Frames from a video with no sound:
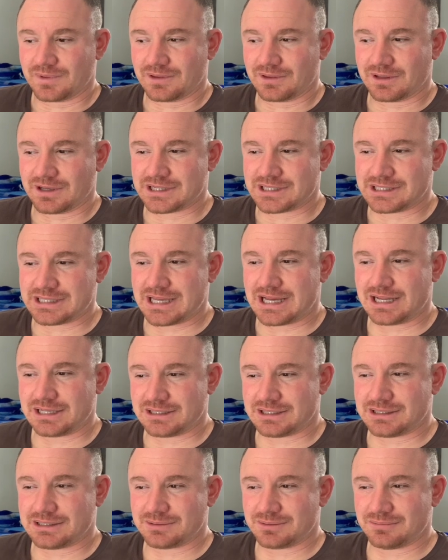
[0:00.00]
because
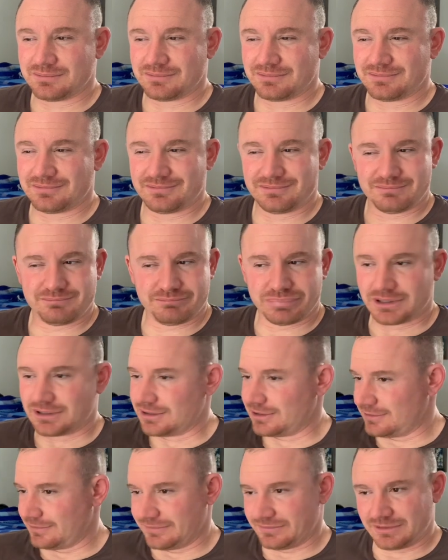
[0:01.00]
that's
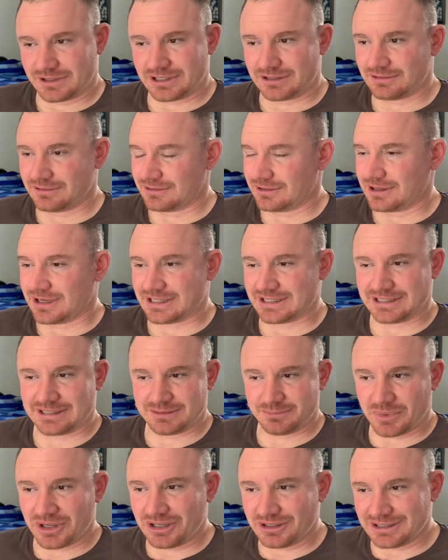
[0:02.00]
part of what causes
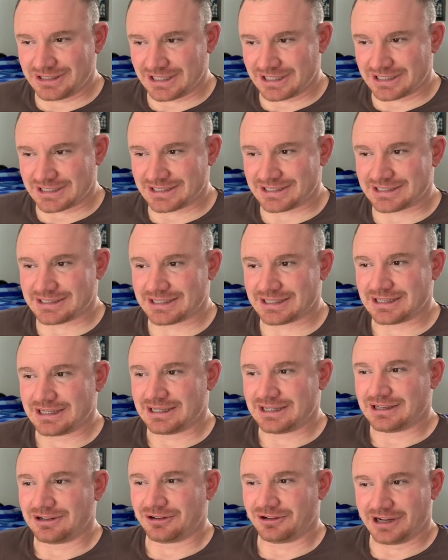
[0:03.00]
baldness
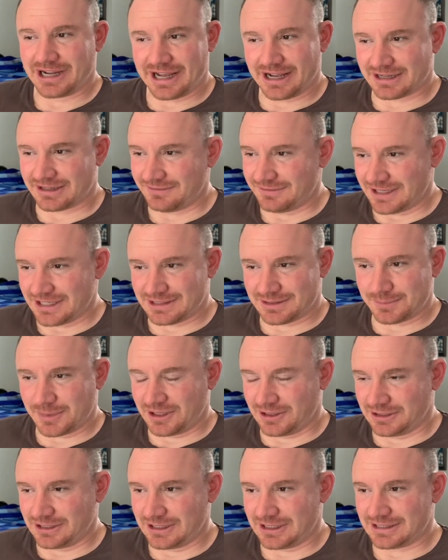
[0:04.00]
or activates
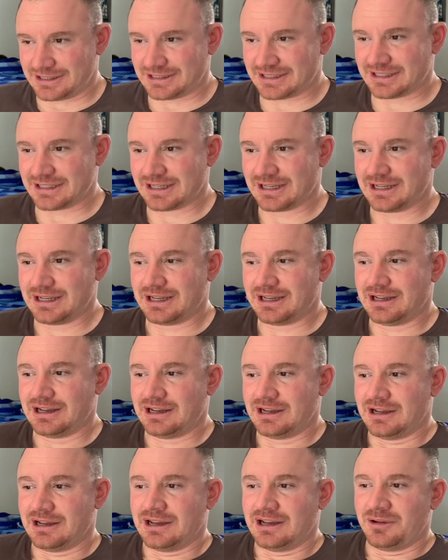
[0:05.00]
baldness.
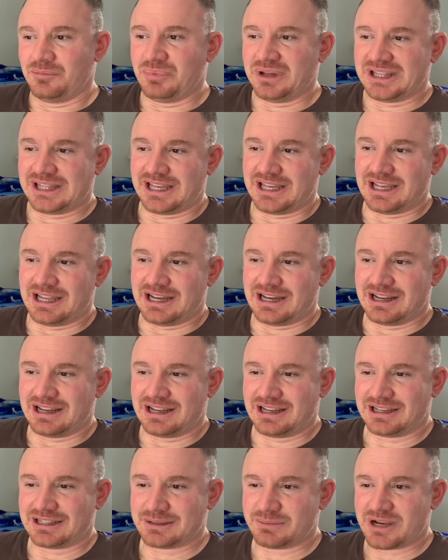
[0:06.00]
But then,
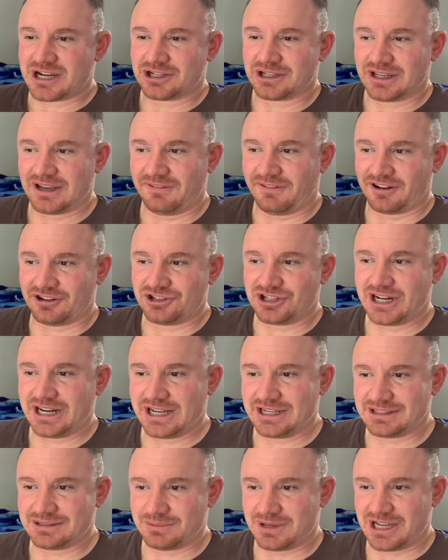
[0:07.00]
especially for
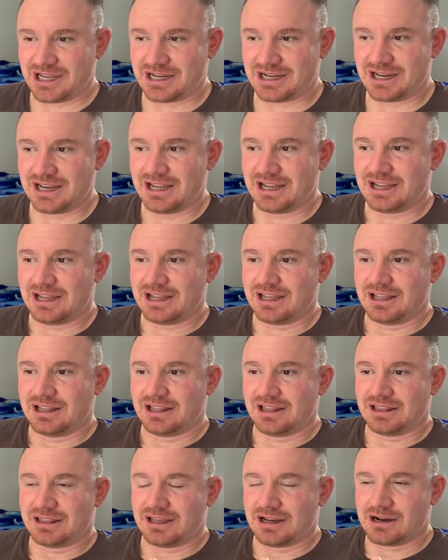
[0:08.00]
trans men,
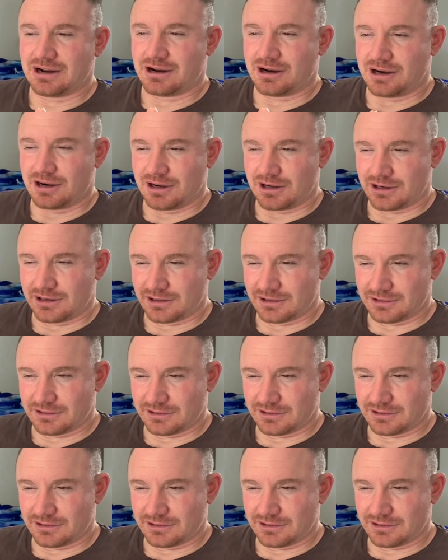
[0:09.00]
there are